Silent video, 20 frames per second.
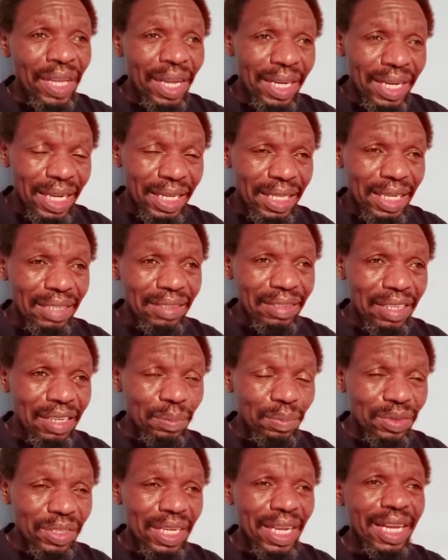Let us
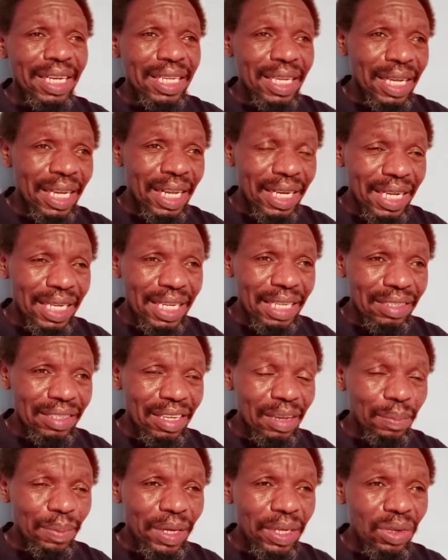keep sharing. Let us
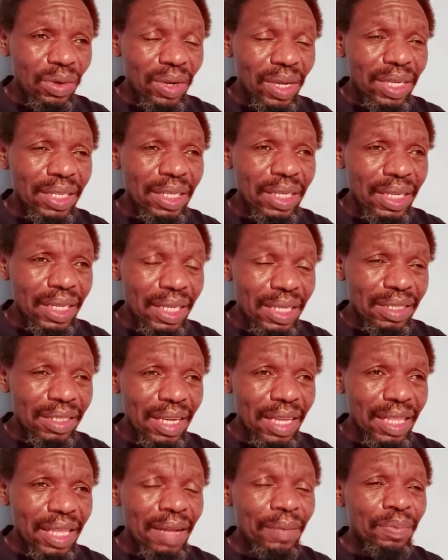keep educating
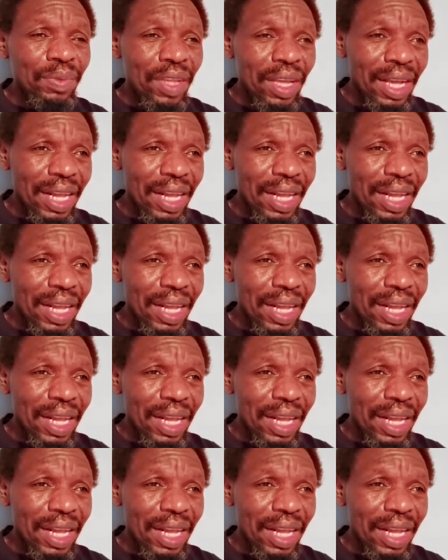each other.